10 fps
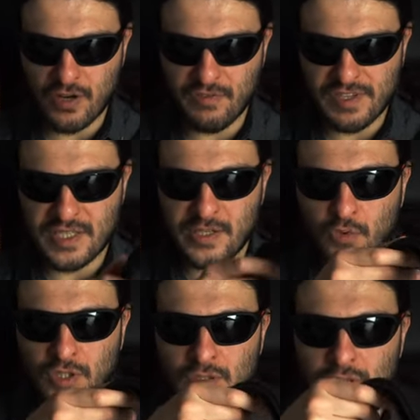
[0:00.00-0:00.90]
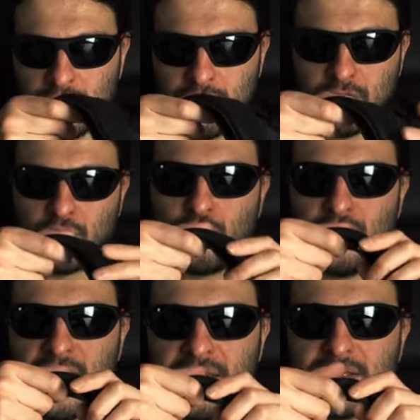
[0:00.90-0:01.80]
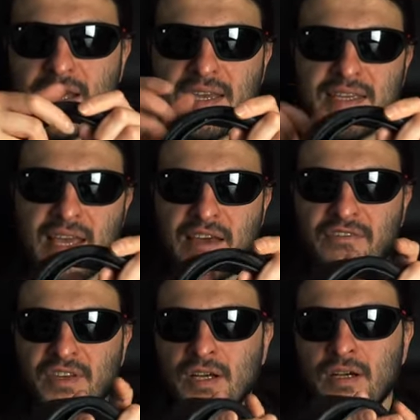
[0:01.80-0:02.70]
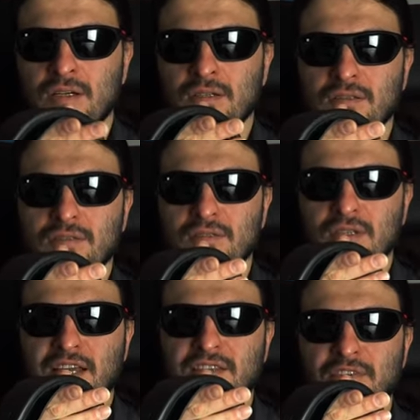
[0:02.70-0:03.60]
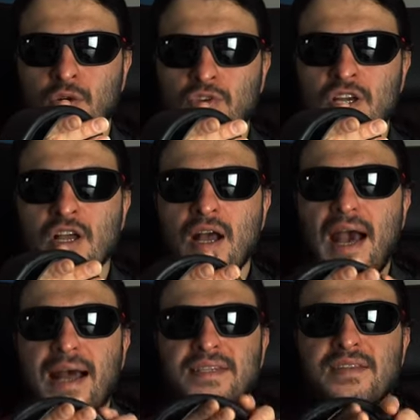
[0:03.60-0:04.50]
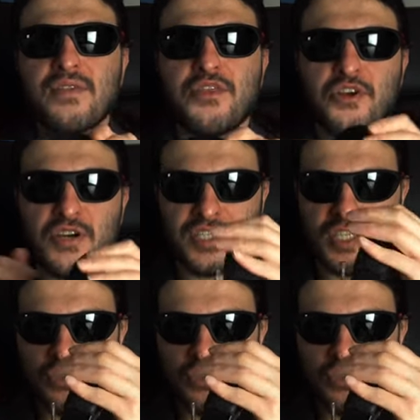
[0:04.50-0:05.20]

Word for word: and obviously will create a heavier headphone, adding 30